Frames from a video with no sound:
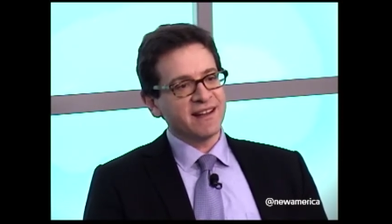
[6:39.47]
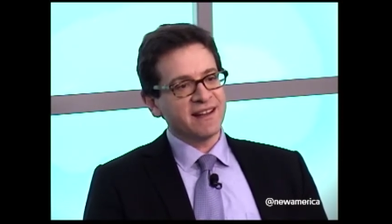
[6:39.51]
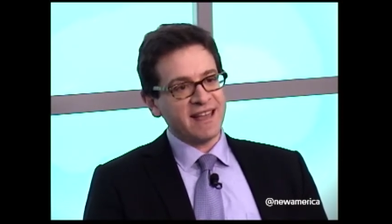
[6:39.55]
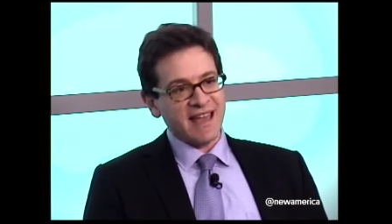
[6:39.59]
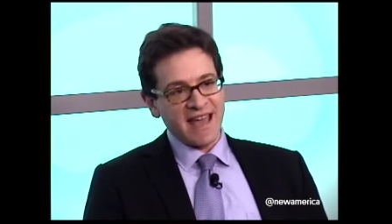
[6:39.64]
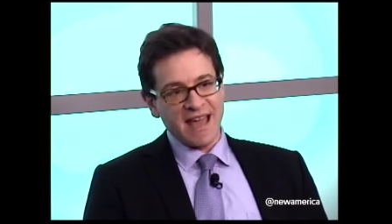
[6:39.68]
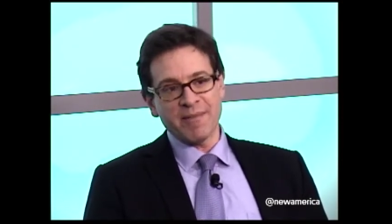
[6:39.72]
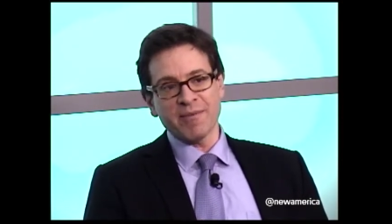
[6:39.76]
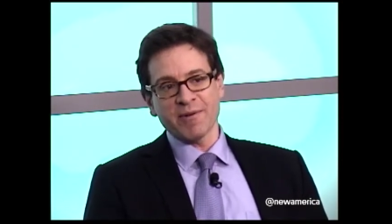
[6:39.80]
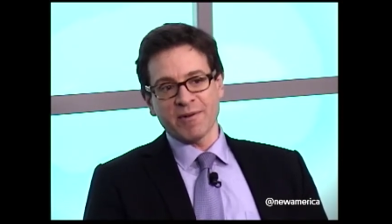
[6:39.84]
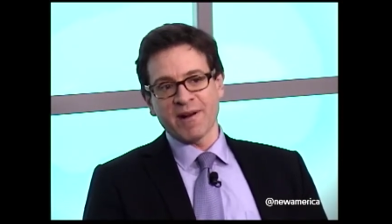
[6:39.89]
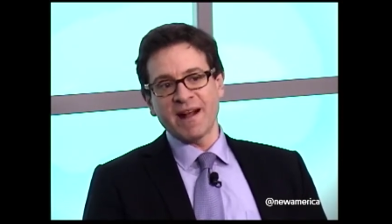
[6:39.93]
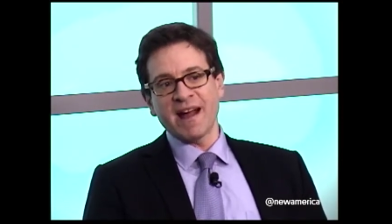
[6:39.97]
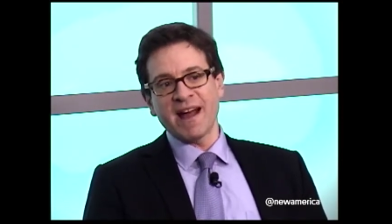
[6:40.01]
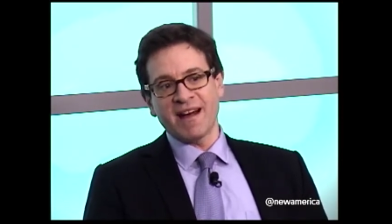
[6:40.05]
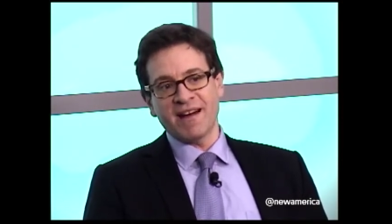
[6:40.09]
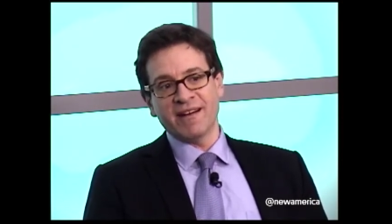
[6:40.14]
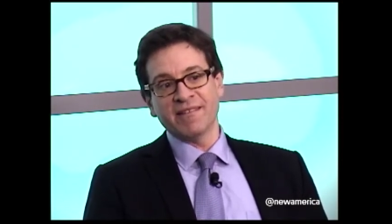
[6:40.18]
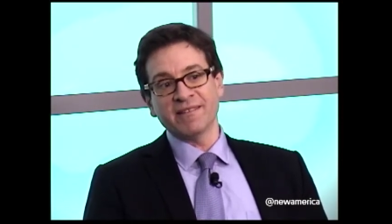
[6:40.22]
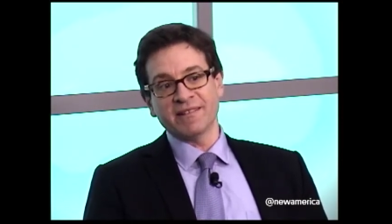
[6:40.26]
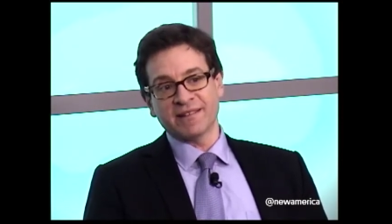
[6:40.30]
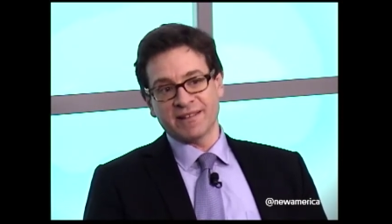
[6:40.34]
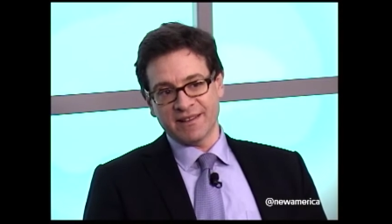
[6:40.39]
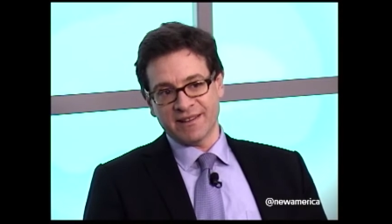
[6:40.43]
came
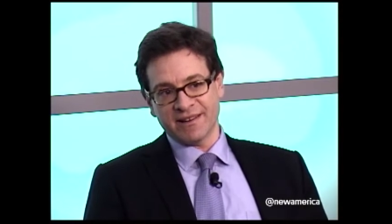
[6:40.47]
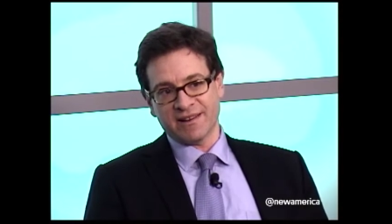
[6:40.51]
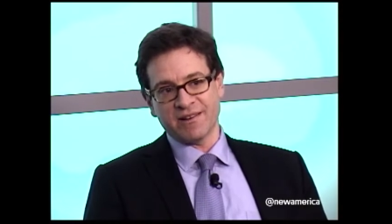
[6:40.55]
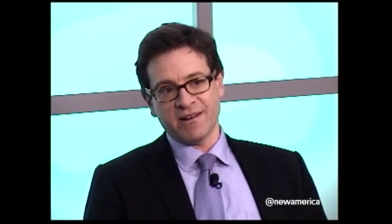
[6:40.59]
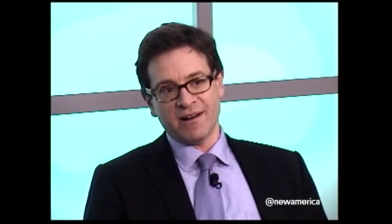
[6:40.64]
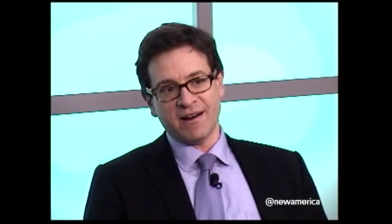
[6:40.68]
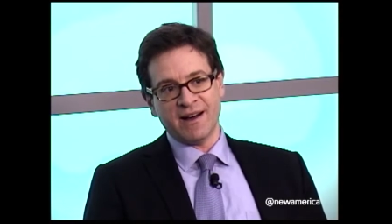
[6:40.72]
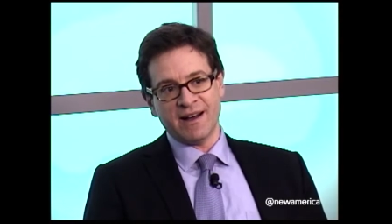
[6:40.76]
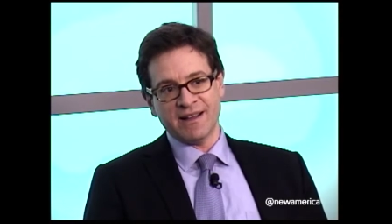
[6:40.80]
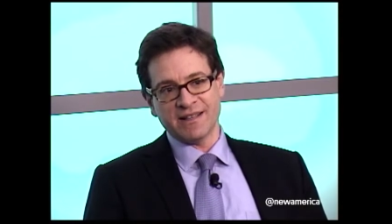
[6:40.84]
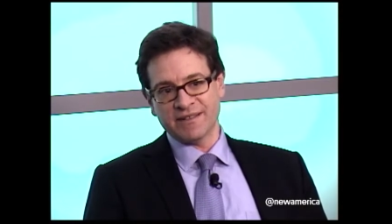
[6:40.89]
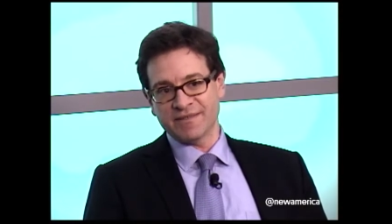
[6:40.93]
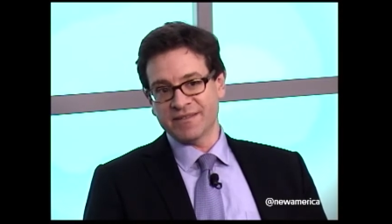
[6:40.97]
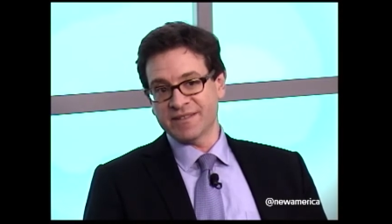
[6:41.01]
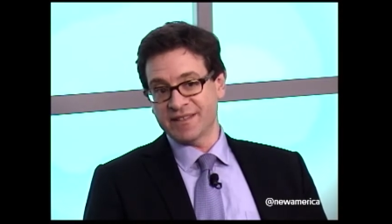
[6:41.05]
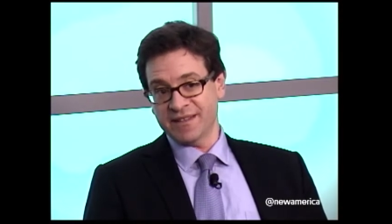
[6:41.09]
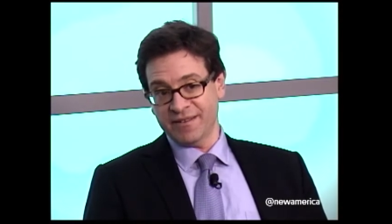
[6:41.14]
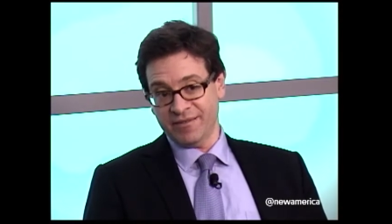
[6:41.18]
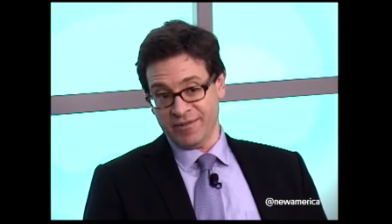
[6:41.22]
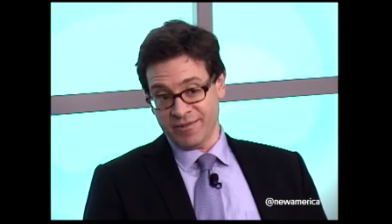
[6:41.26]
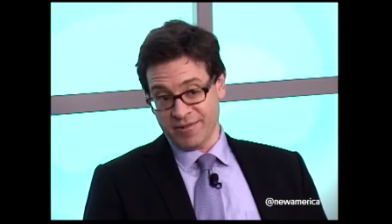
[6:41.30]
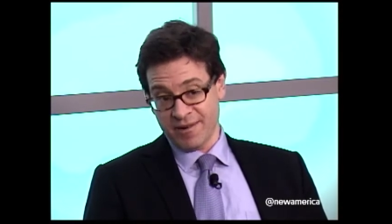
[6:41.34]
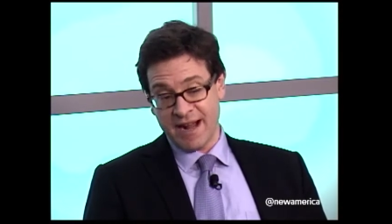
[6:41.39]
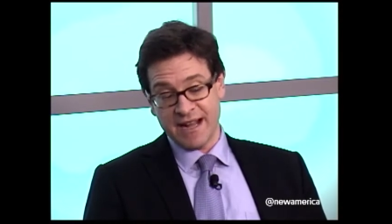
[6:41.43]
around to the cause of
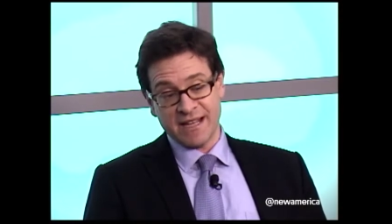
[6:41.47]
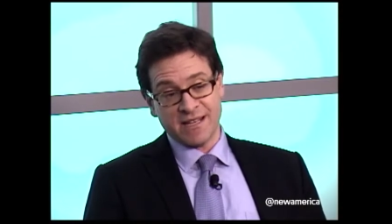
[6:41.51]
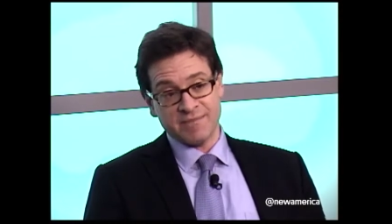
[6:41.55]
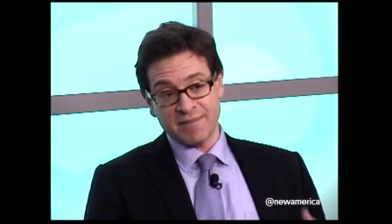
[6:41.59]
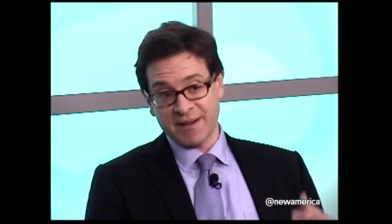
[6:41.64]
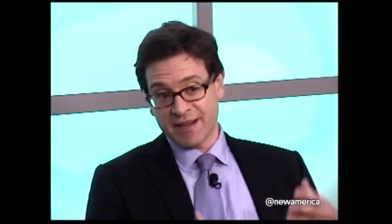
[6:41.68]
civil rights.